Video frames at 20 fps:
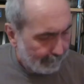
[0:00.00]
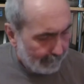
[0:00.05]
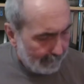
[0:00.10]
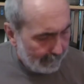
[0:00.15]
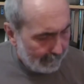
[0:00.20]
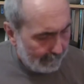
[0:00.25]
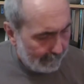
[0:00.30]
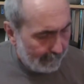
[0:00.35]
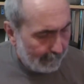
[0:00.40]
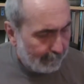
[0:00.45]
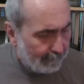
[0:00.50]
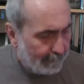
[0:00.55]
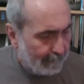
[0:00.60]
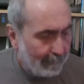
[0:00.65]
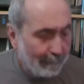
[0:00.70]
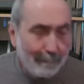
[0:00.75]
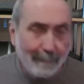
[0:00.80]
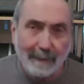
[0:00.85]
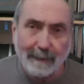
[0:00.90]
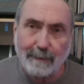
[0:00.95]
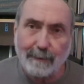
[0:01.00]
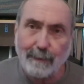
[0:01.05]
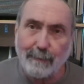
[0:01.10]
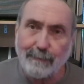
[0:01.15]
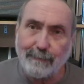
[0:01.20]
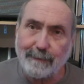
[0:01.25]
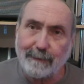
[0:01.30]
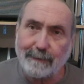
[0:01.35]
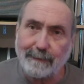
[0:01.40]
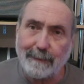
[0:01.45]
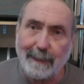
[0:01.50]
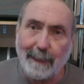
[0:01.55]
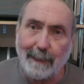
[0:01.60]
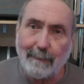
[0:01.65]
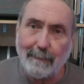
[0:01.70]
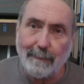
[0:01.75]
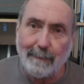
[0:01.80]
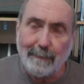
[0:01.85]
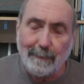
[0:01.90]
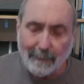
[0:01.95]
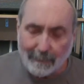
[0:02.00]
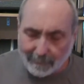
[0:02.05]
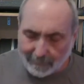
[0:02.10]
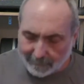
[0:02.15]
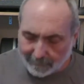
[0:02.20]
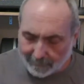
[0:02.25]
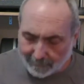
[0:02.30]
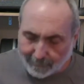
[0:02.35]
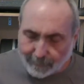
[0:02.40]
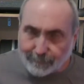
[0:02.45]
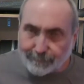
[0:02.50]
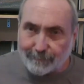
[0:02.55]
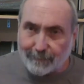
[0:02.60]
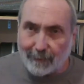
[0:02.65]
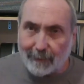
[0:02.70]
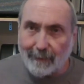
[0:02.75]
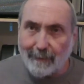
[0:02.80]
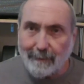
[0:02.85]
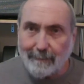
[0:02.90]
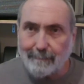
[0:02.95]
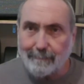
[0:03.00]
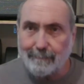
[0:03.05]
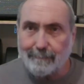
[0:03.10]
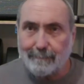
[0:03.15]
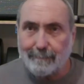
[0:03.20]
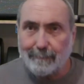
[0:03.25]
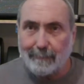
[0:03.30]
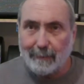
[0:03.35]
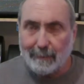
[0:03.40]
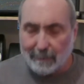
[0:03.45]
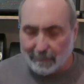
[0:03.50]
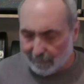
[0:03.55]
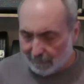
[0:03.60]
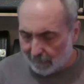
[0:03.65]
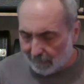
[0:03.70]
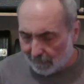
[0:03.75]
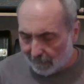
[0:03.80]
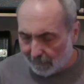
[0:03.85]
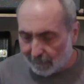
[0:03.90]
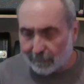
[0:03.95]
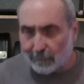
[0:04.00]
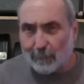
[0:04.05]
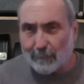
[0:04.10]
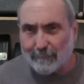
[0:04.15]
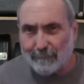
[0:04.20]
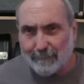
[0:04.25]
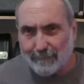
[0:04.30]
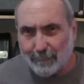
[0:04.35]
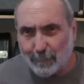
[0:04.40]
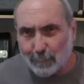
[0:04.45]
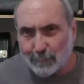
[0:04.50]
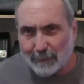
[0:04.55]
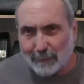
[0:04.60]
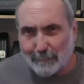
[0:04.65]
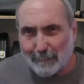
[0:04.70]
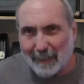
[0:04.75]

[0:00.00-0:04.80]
they only seem to make acoustics now. Now this fella, I got for £40.